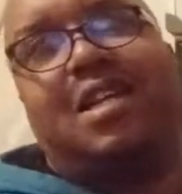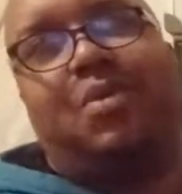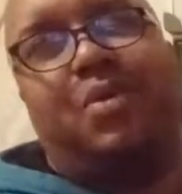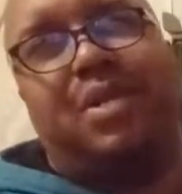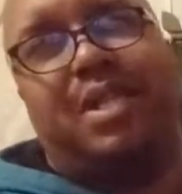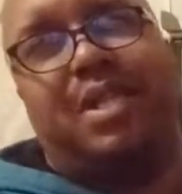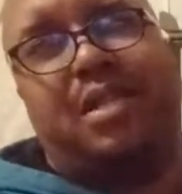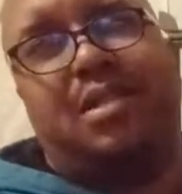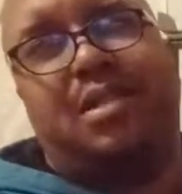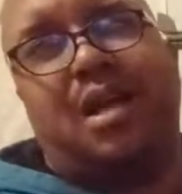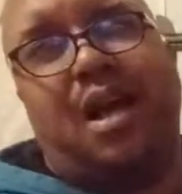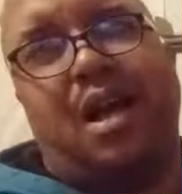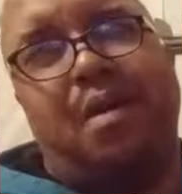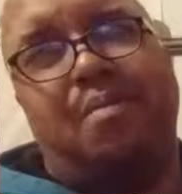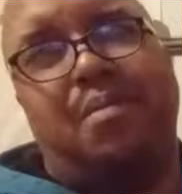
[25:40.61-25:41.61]
we say
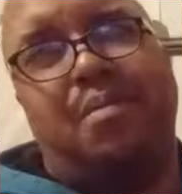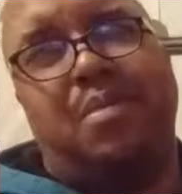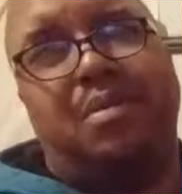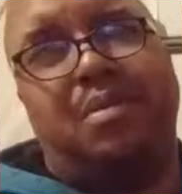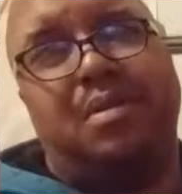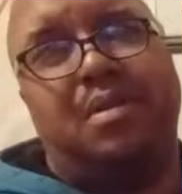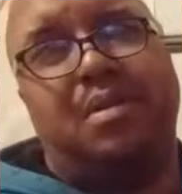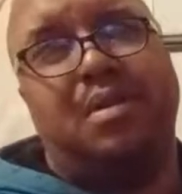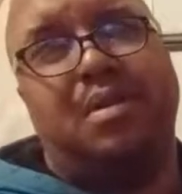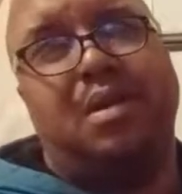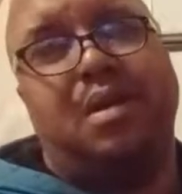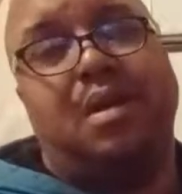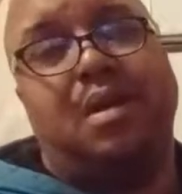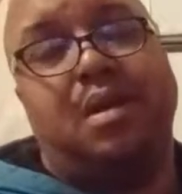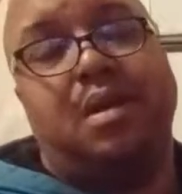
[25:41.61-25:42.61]
time?
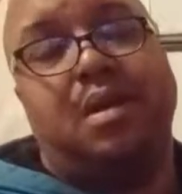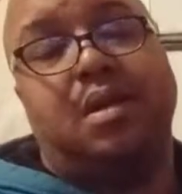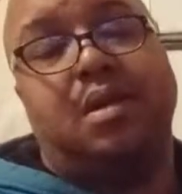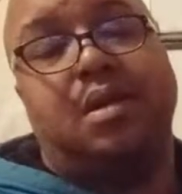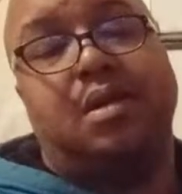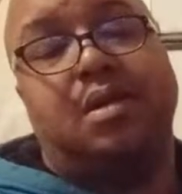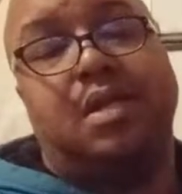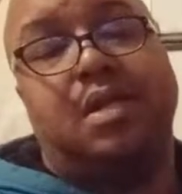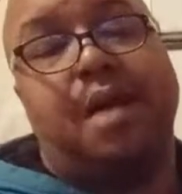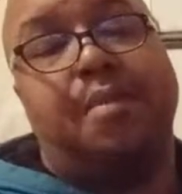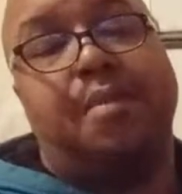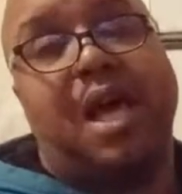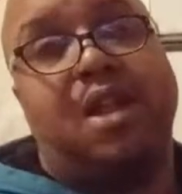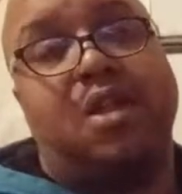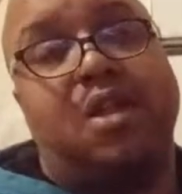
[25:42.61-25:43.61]
Time,
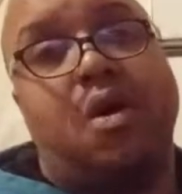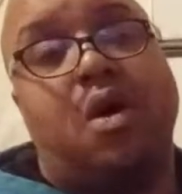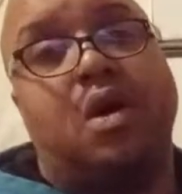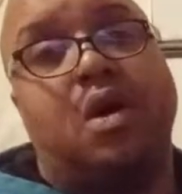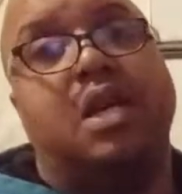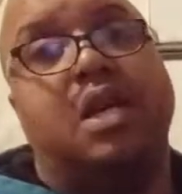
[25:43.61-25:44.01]
how long?